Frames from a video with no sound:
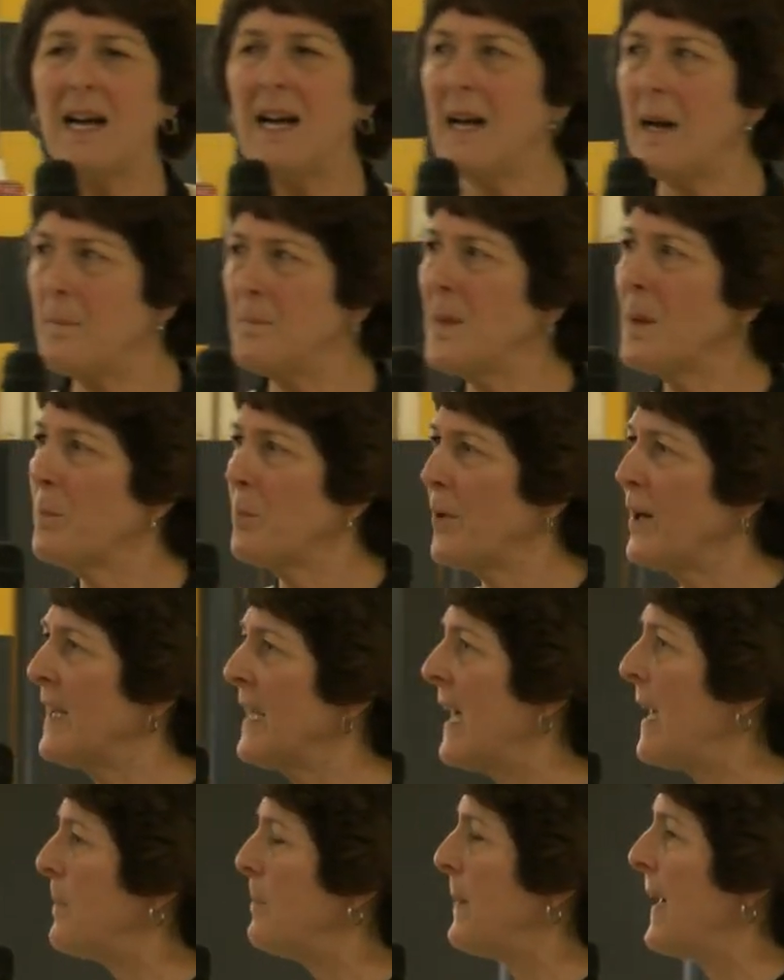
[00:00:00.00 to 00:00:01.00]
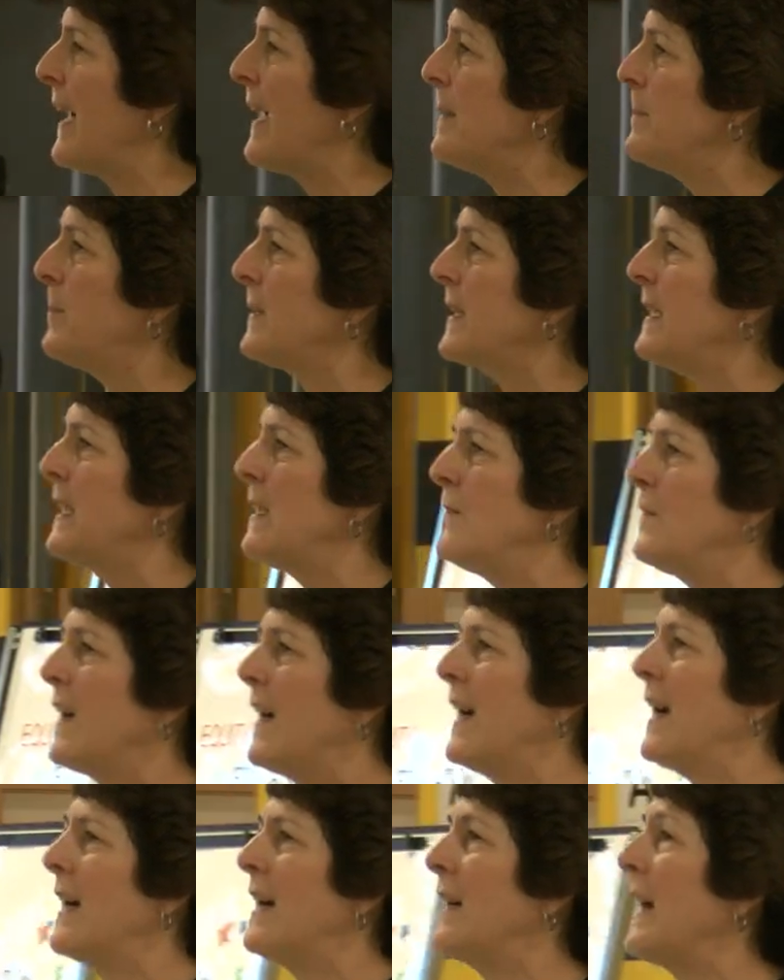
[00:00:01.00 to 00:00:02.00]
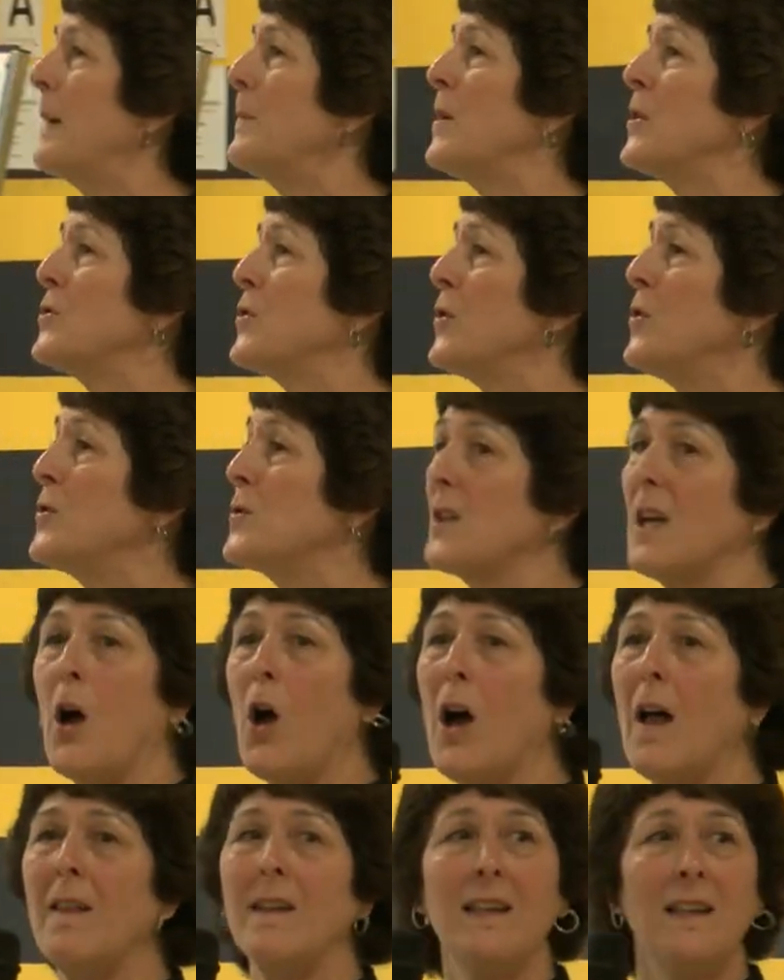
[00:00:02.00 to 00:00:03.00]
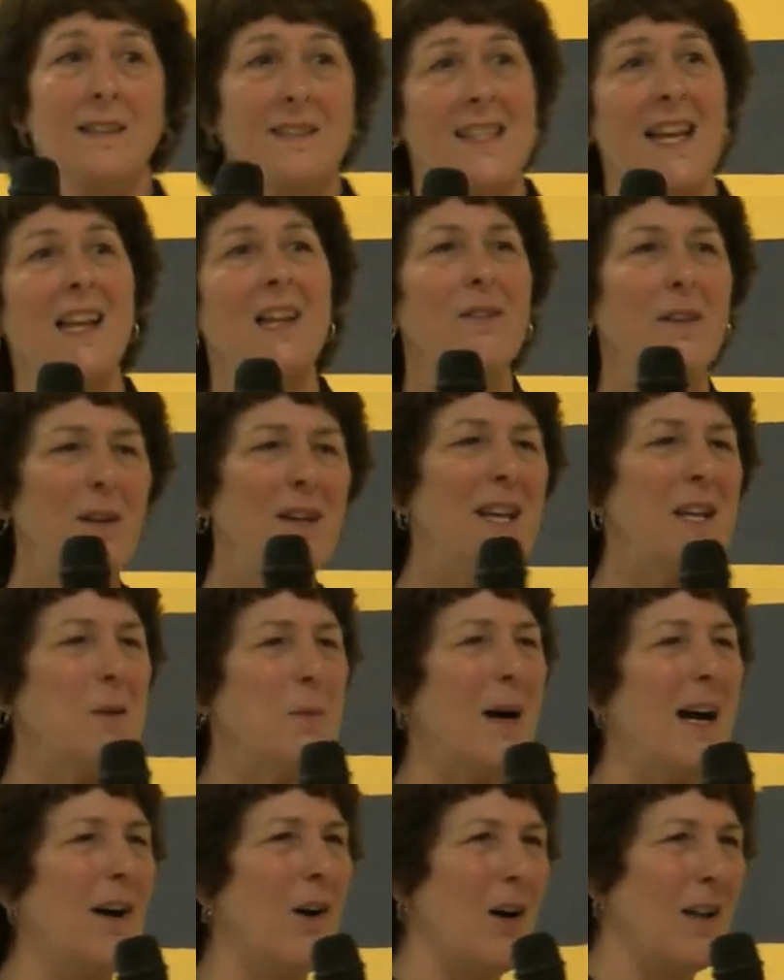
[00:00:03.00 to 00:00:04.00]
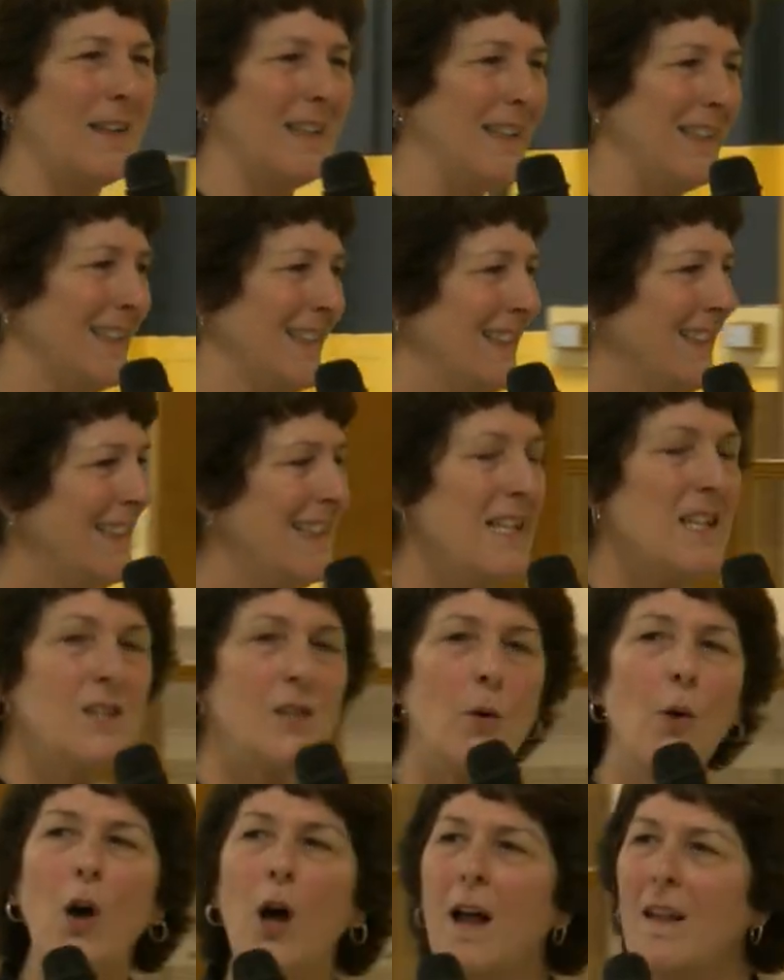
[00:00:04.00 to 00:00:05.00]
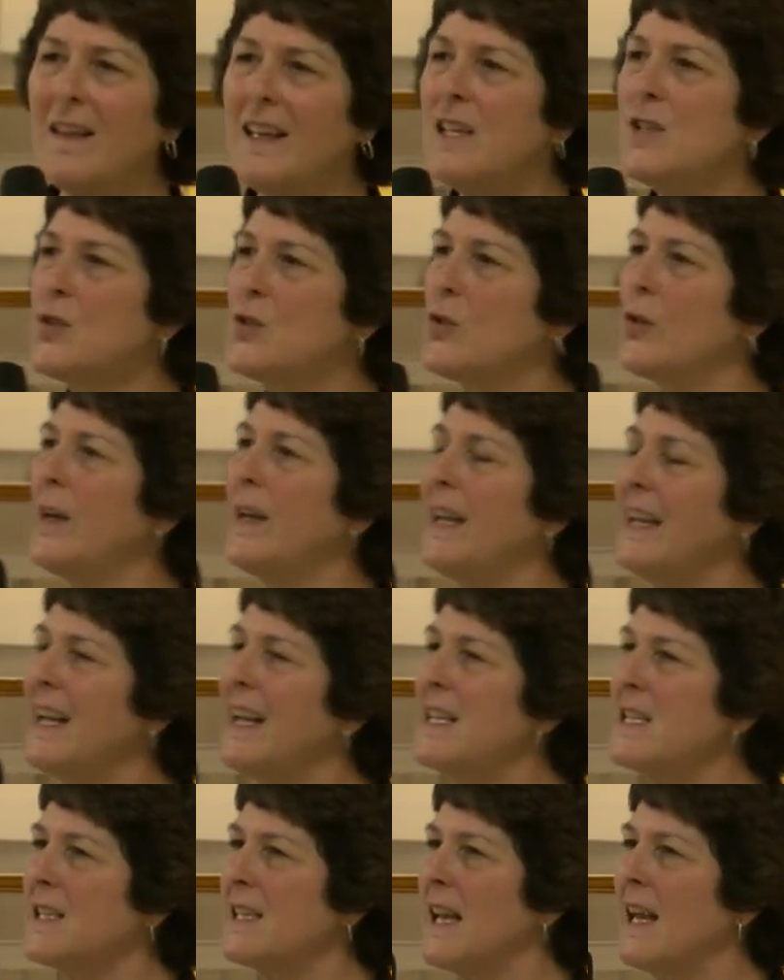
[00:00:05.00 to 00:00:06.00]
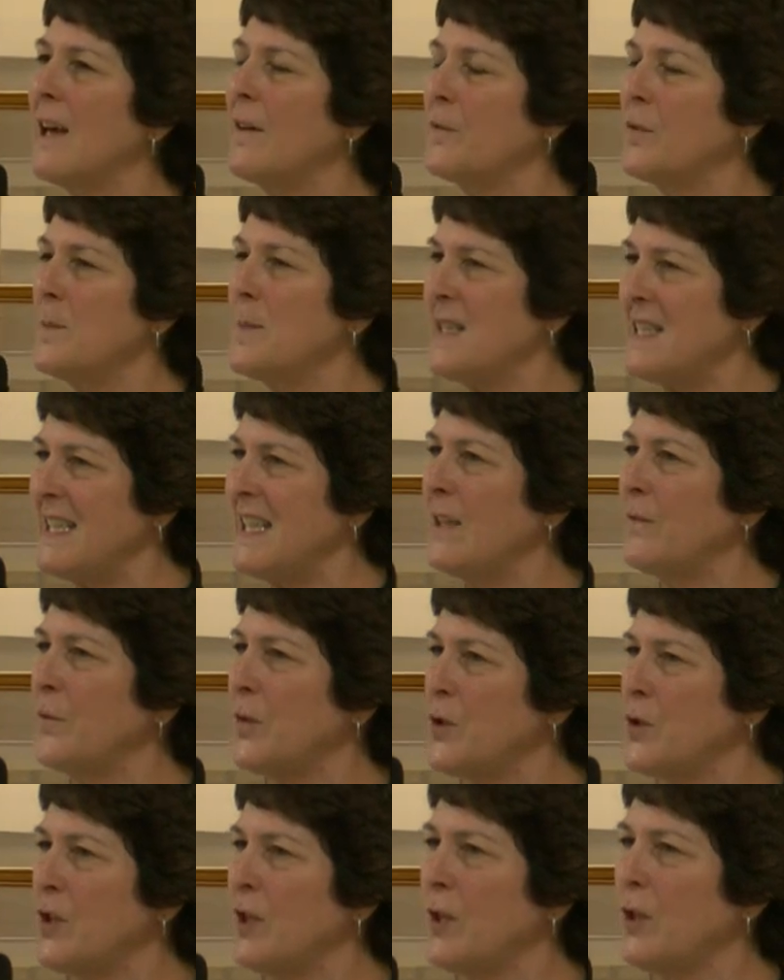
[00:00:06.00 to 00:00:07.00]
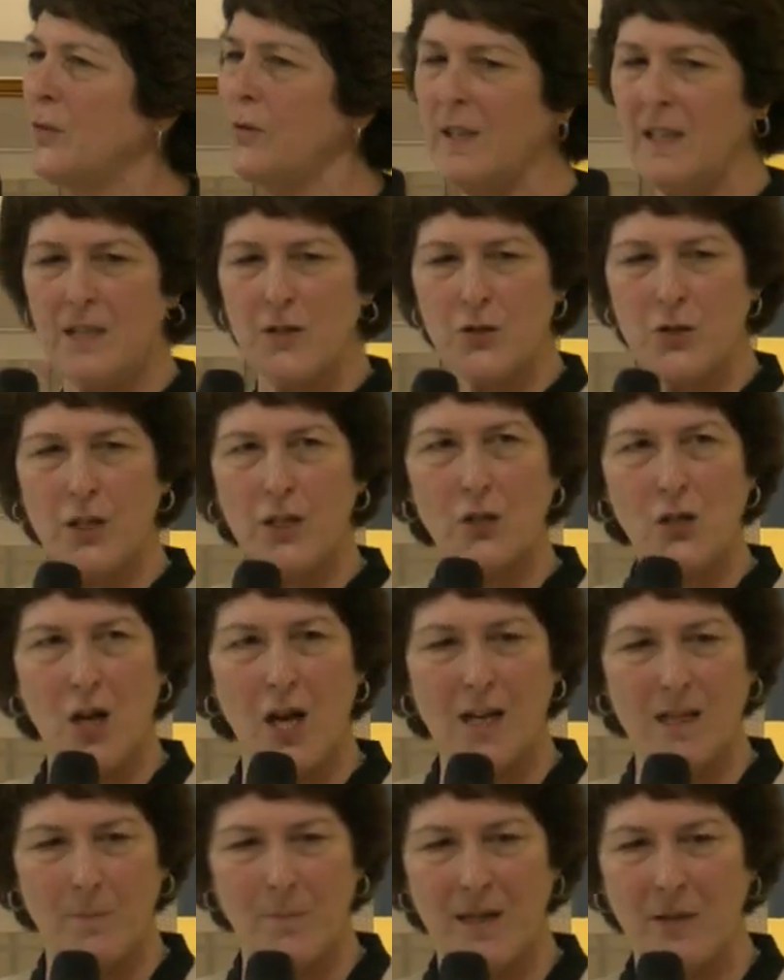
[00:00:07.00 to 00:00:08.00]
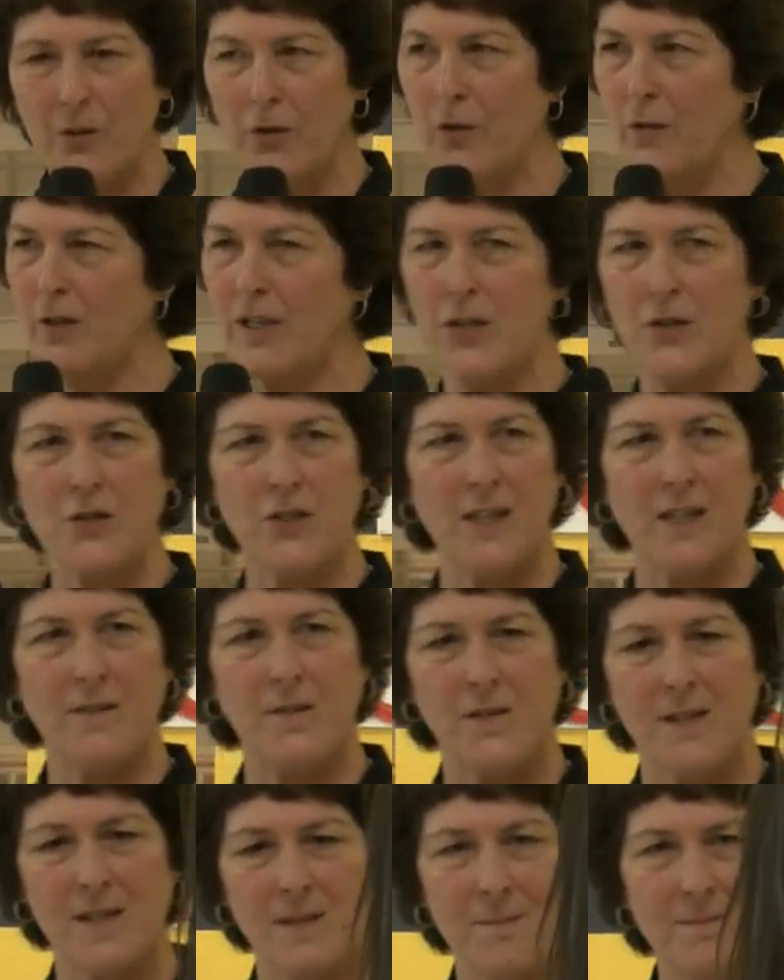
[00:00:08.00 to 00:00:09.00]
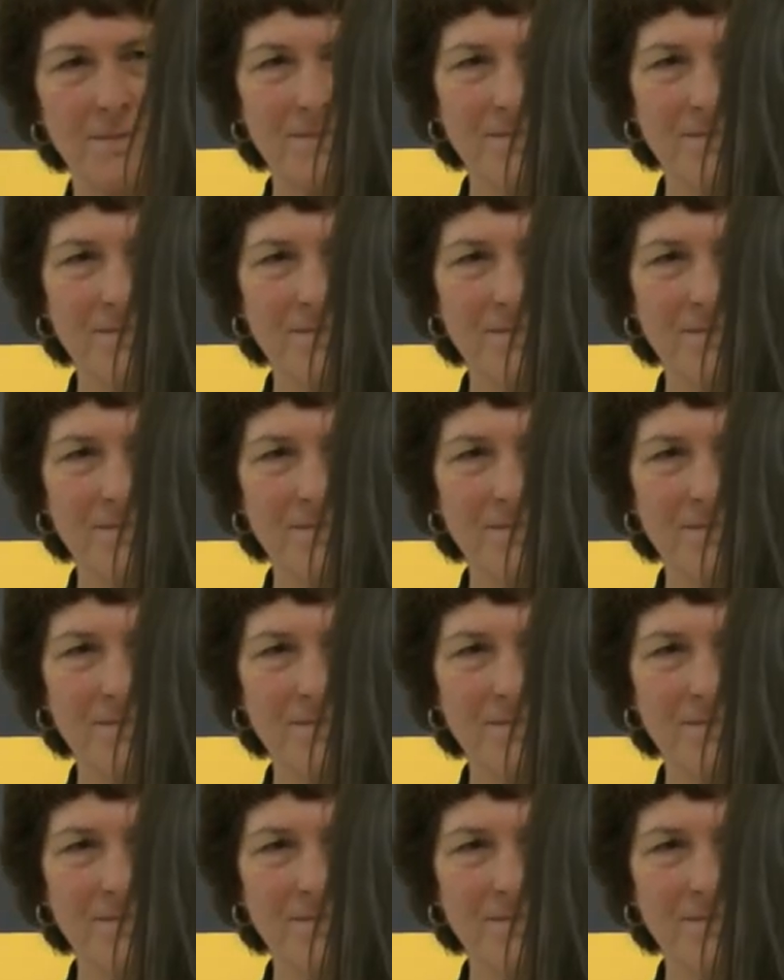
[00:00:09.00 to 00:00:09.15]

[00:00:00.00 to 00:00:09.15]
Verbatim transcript: um, bring up, I believe, uh, I'm not sure who's Holly Sullivan, or here you are, Holly. So Holly is joining us uh, from Stand for Children, and she'll talk about her initiatives.